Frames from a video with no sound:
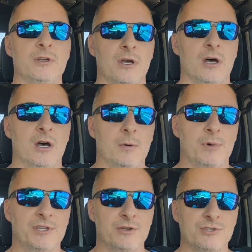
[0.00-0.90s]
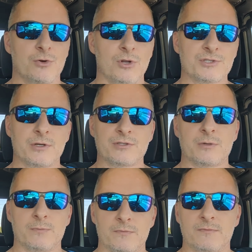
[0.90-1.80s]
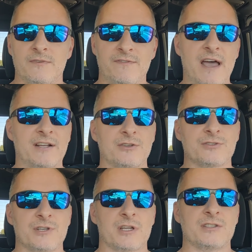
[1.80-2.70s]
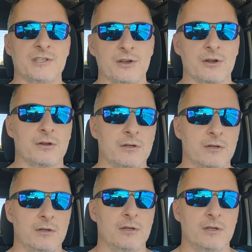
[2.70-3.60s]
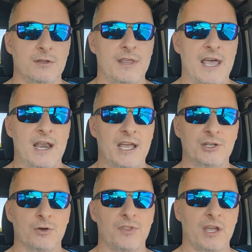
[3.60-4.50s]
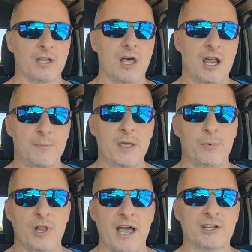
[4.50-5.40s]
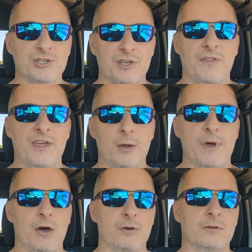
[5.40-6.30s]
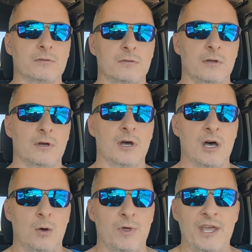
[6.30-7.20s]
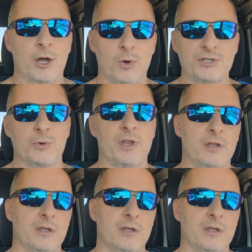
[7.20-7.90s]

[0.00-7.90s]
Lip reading: But there's also some factors to consider that I don't think a lot of people actually think about when they go into it.